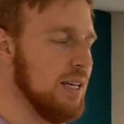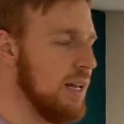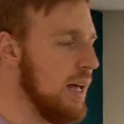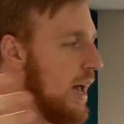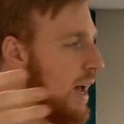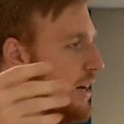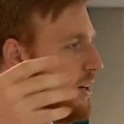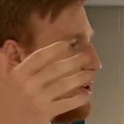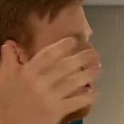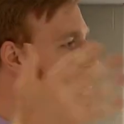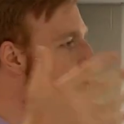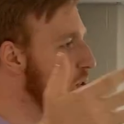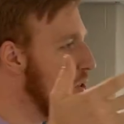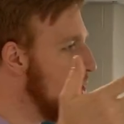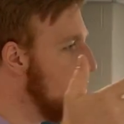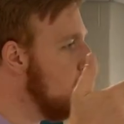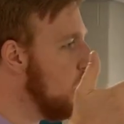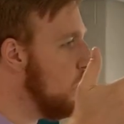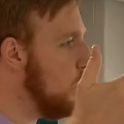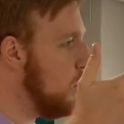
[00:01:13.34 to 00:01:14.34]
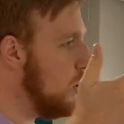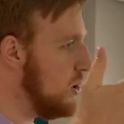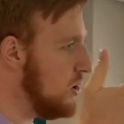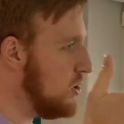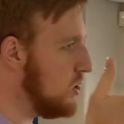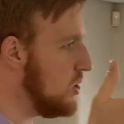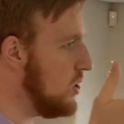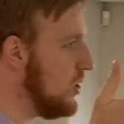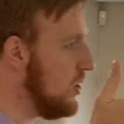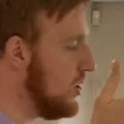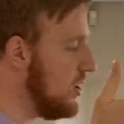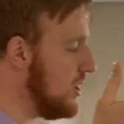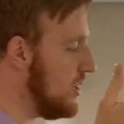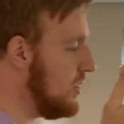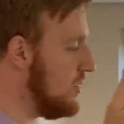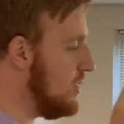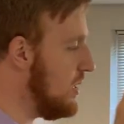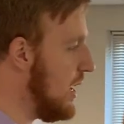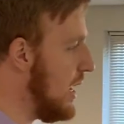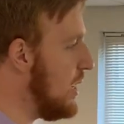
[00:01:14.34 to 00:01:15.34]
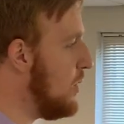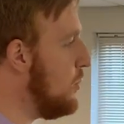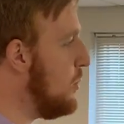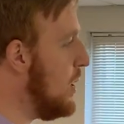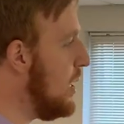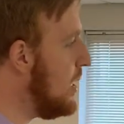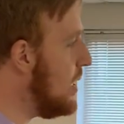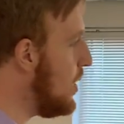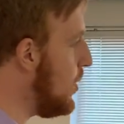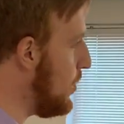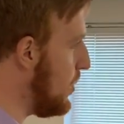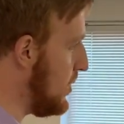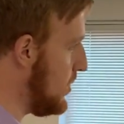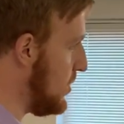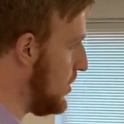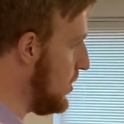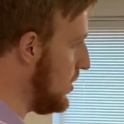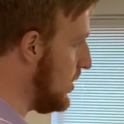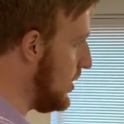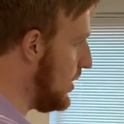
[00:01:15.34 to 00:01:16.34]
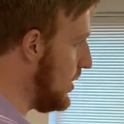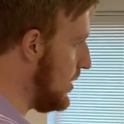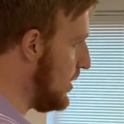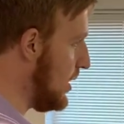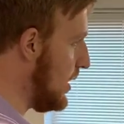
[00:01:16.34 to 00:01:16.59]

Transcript: How do you know what is good? How do we know what is good?